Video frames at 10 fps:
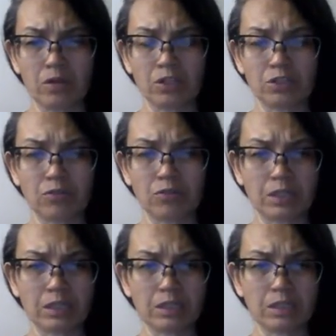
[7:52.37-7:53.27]
So it
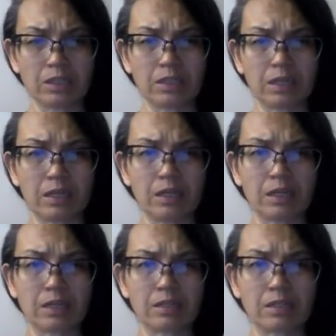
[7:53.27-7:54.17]
doesn't say
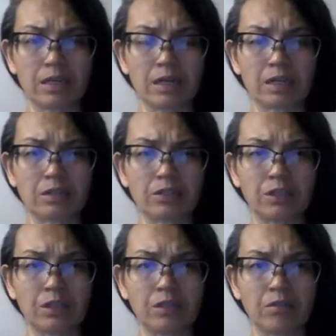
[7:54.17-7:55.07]

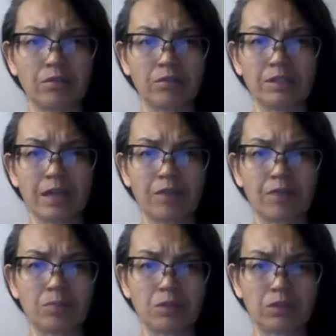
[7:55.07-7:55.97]
exactly. These have
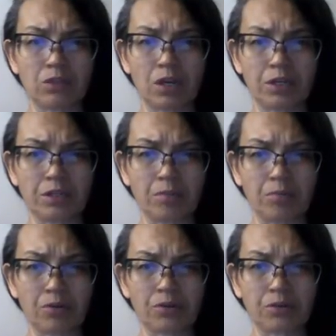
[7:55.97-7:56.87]
to be the lot
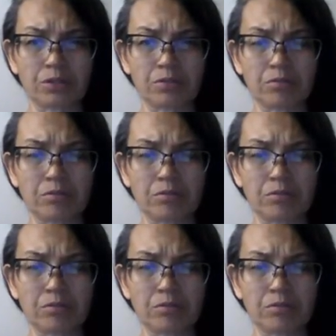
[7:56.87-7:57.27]
numbers.